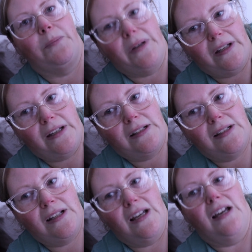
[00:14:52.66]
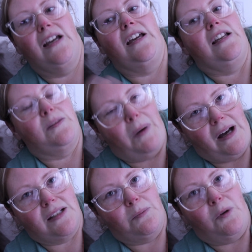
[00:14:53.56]
But it's
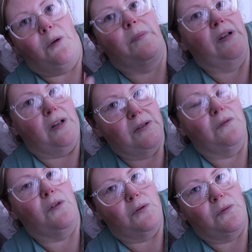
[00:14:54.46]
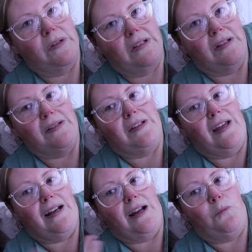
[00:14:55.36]
possible because of those reasons
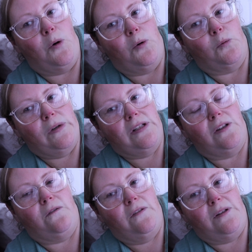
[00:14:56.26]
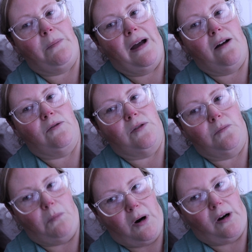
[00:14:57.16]
that I won't reach the 50 pound
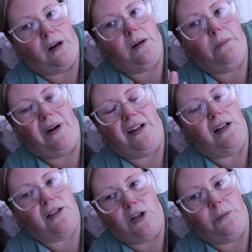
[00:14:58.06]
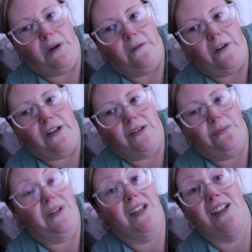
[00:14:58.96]
mark by October 1st.
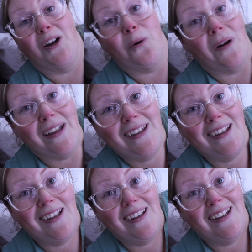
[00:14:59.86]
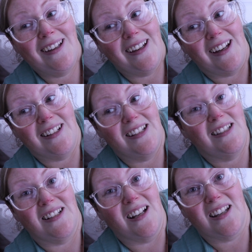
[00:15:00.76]
But you know what? Uh,
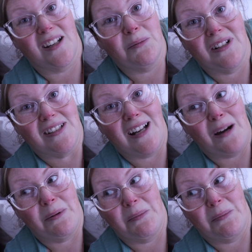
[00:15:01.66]
it's not like I'm going to stop.